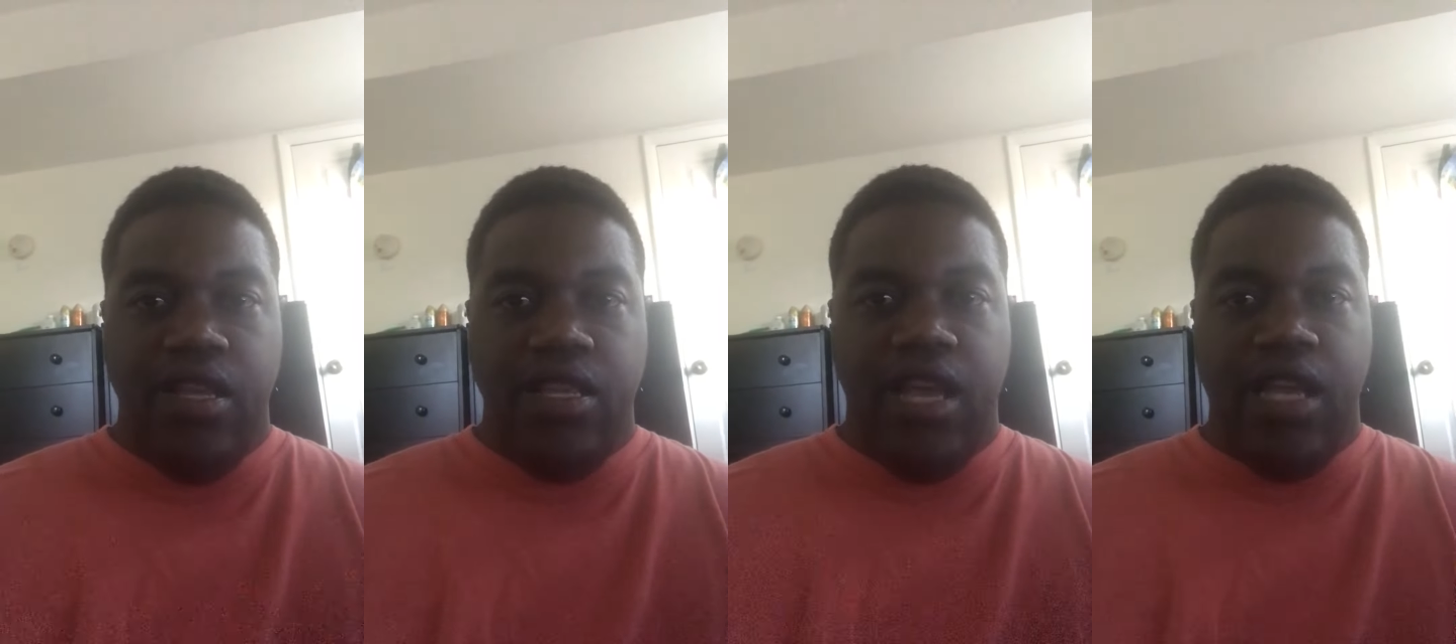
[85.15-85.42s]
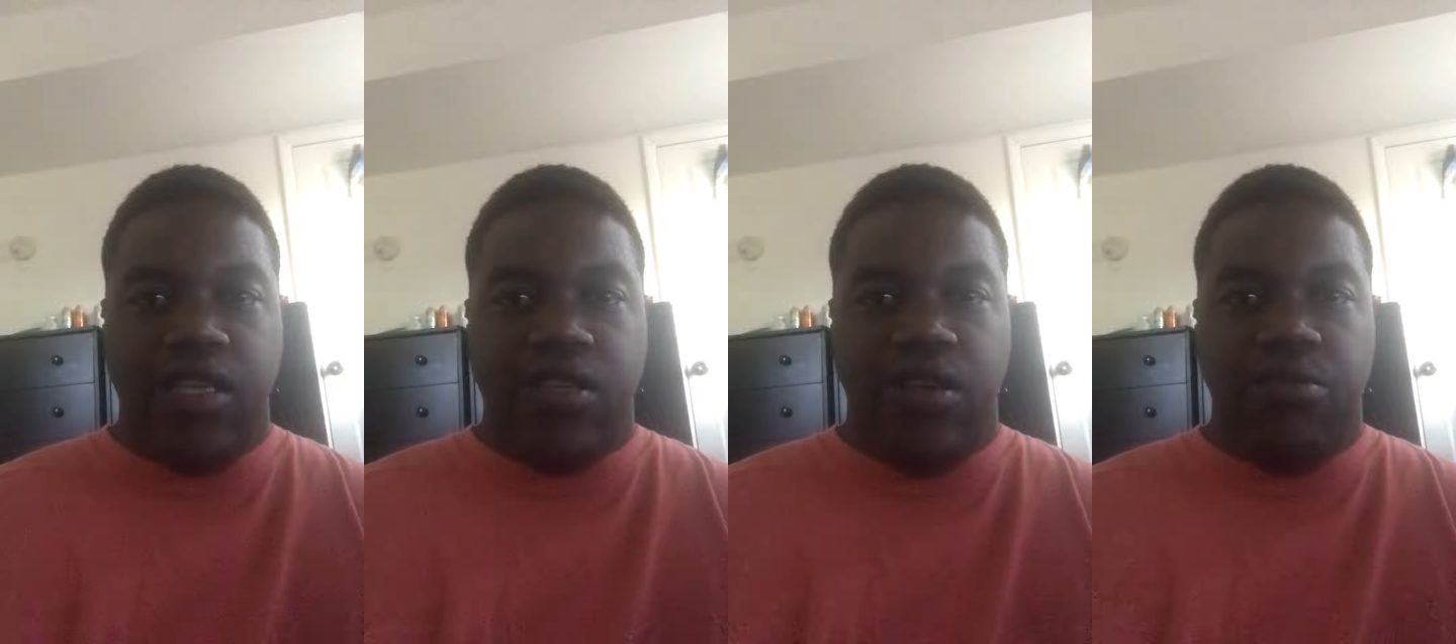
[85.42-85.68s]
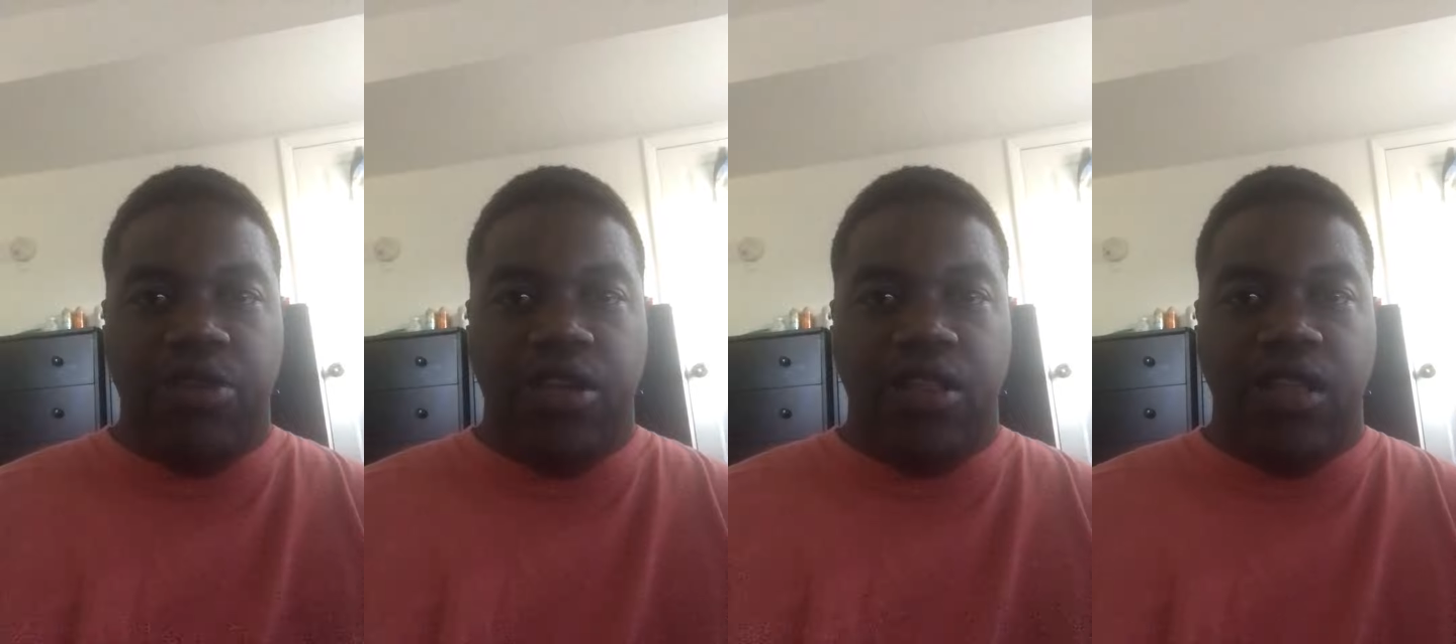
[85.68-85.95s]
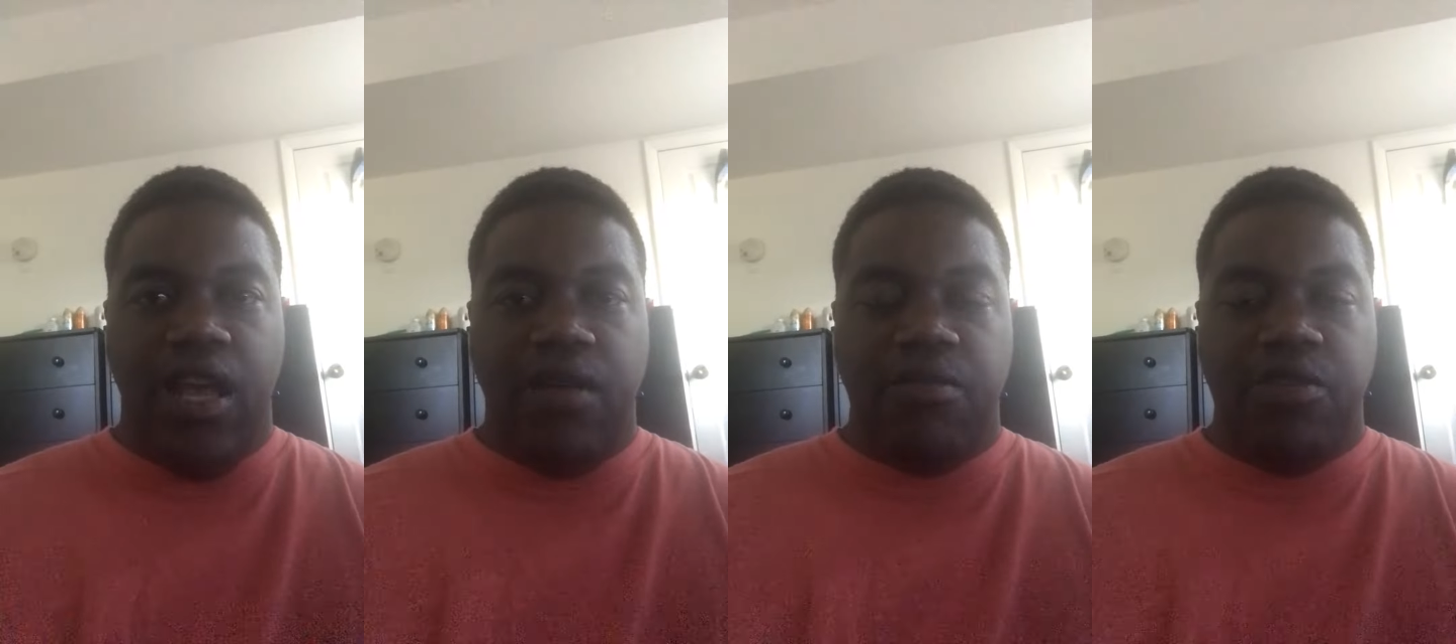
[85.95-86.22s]
That's gonna be a
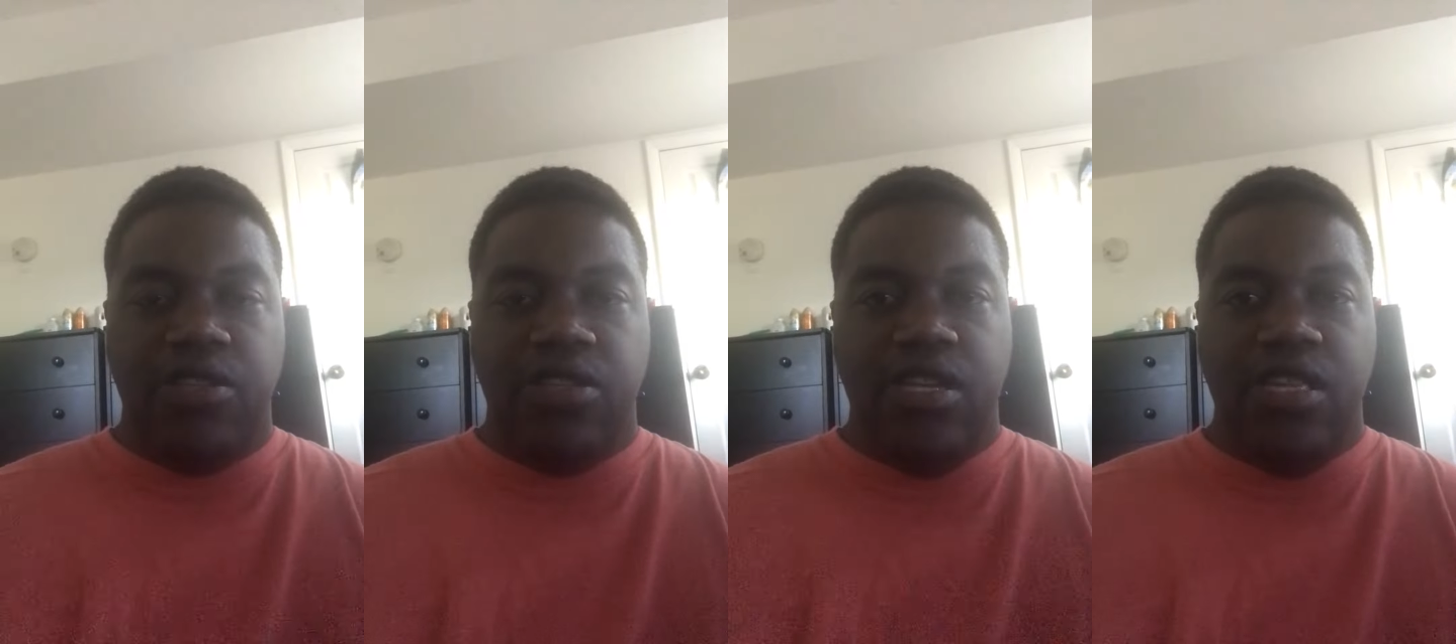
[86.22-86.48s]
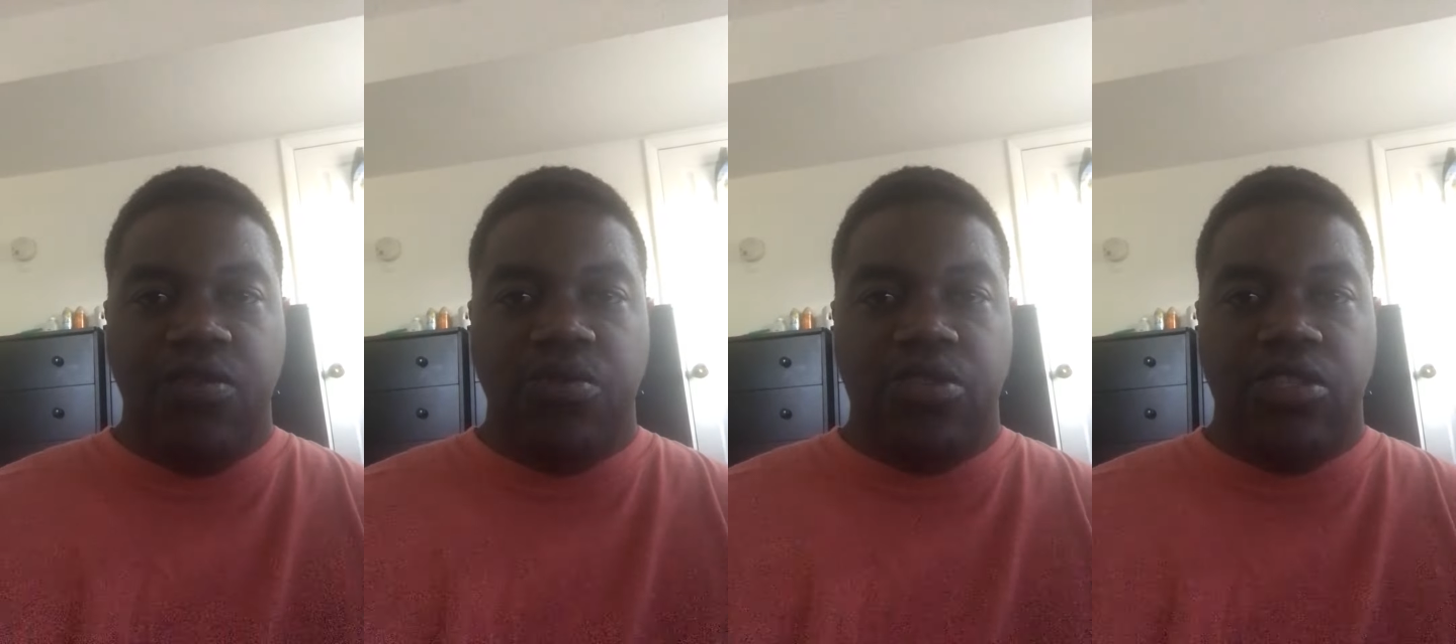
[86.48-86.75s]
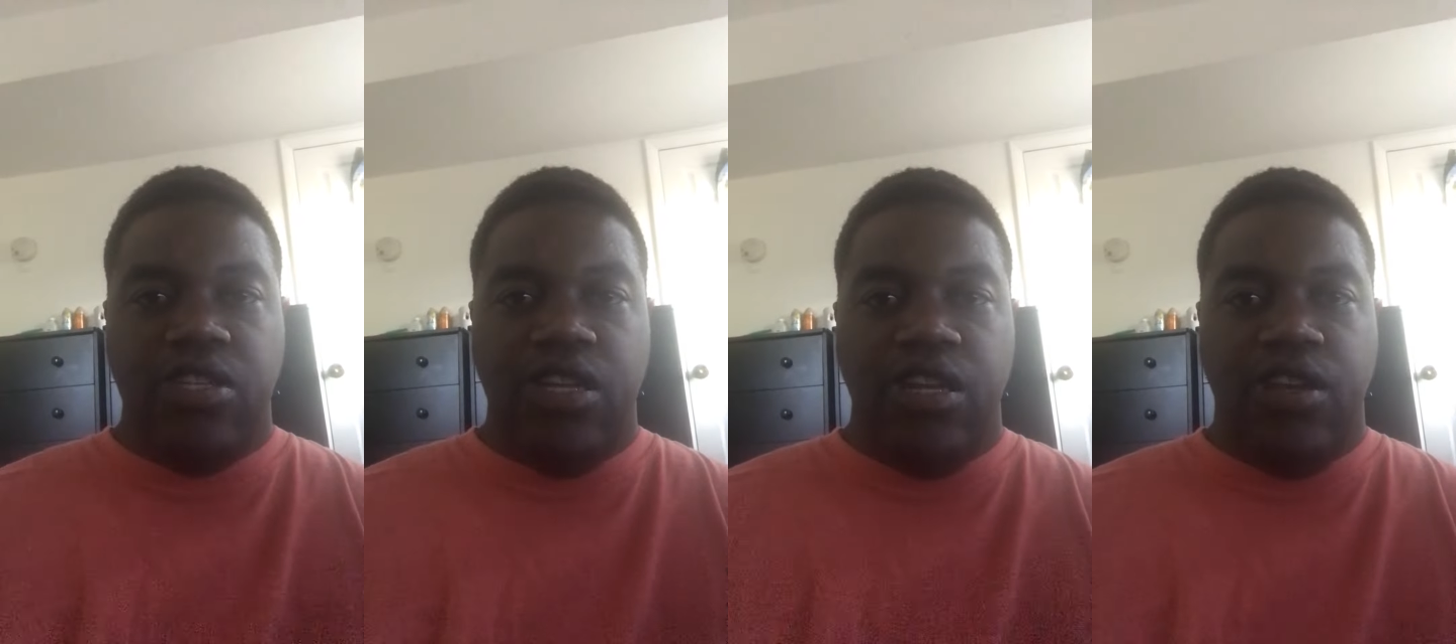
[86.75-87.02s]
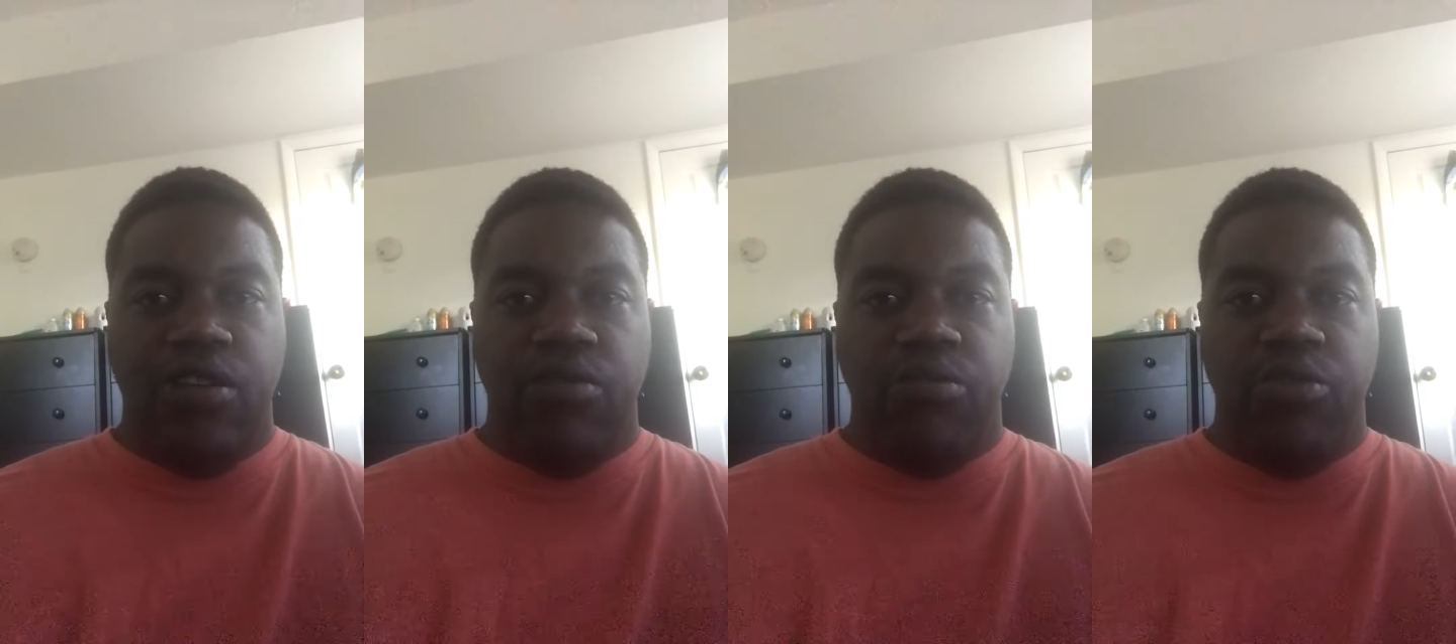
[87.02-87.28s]
lot. But Cheetah was
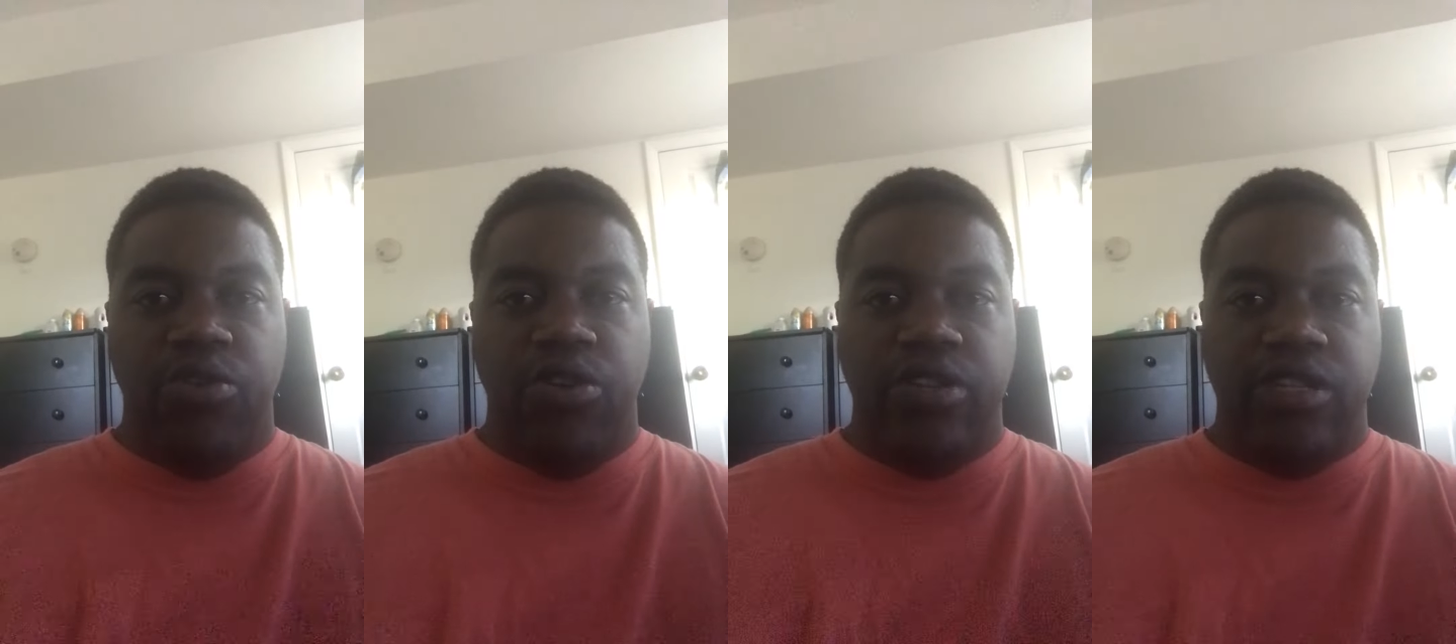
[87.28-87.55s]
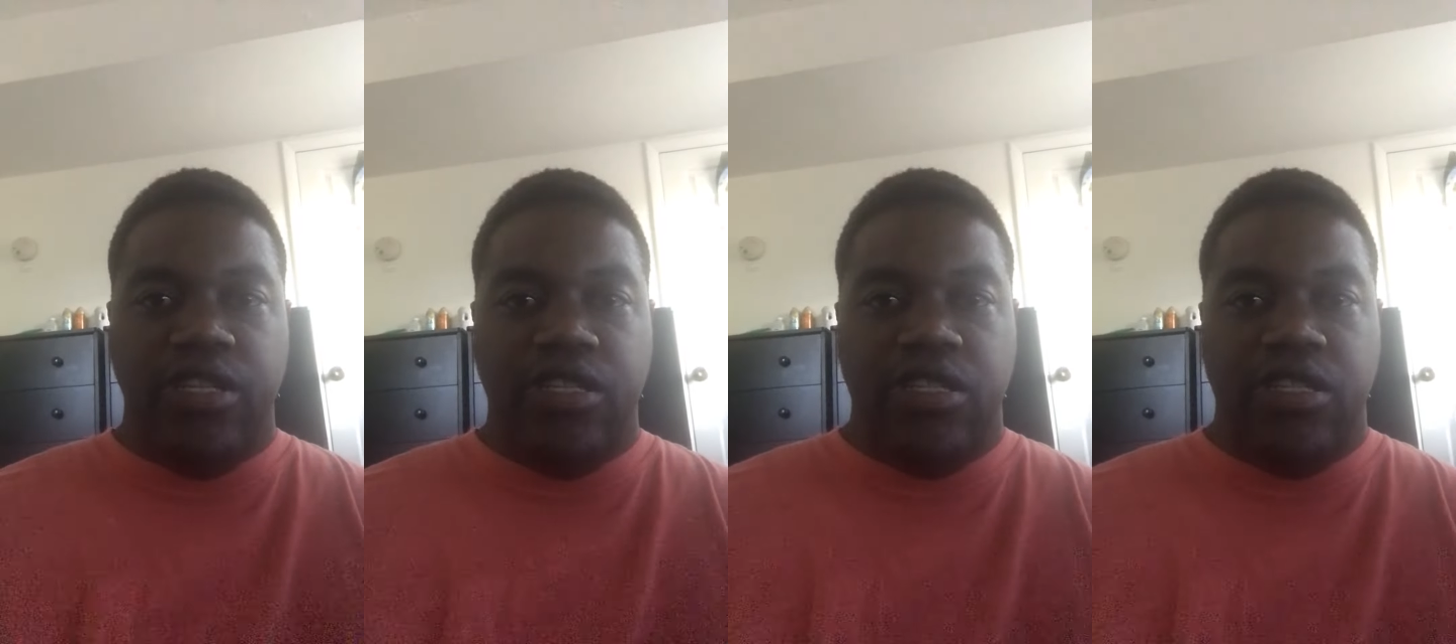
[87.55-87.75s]
cheering him on and